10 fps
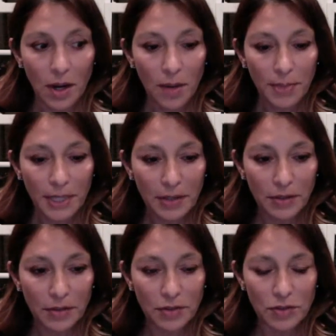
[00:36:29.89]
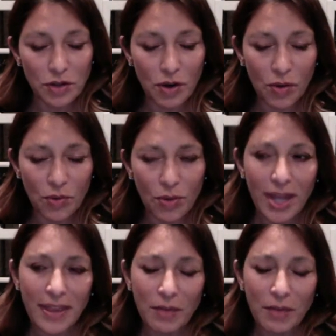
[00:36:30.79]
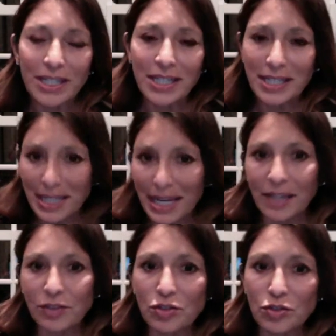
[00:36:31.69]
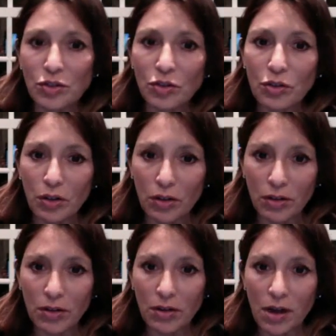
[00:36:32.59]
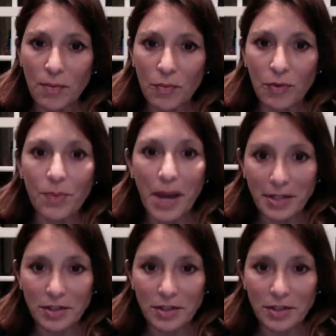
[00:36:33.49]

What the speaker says: peers, so they really need that external reminder.